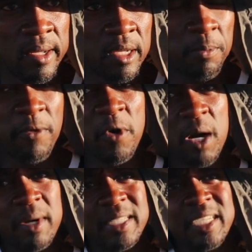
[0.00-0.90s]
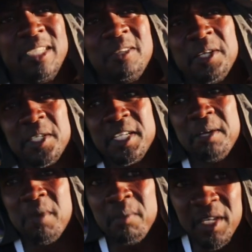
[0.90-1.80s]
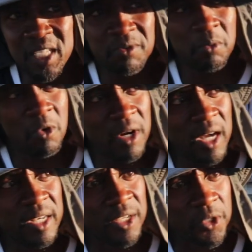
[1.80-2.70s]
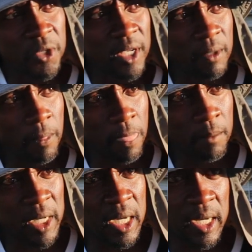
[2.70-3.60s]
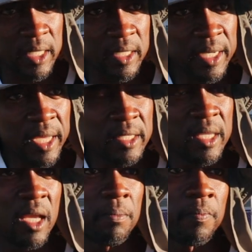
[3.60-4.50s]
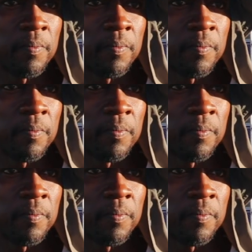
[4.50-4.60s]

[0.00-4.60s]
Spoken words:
The performance that is going to take maybe is even more than this today, because the next game